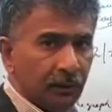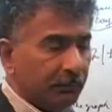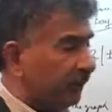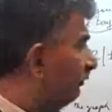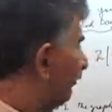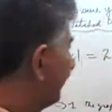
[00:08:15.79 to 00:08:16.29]

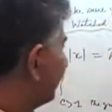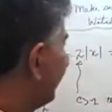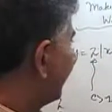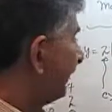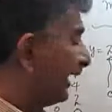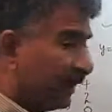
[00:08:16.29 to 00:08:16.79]
but if we stick
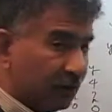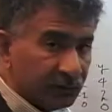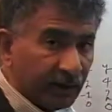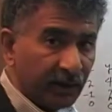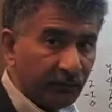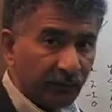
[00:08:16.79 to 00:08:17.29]
a negative
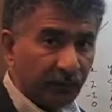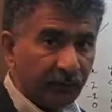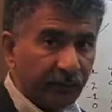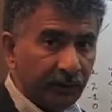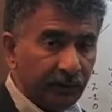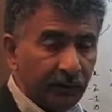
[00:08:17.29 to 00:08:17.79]
sign in front of
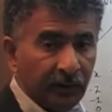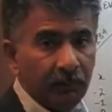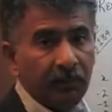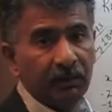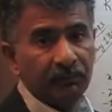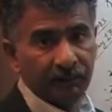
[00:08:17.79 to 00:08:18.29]
it, it
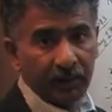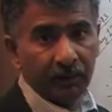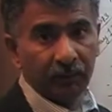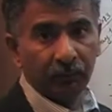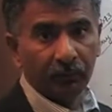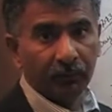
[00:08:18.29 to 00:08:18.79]
becomes
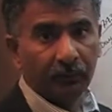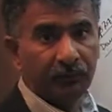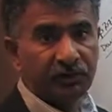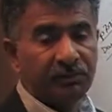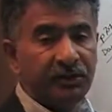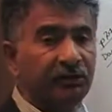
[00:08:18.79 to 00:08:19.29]
negative 1,
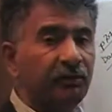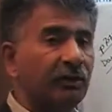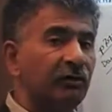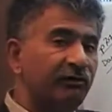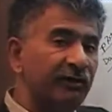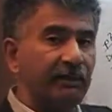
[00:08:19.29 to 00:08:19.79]
which means we have
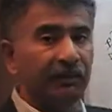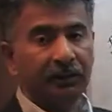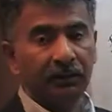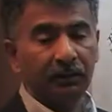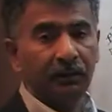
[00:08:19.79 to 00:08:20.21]
to flip it.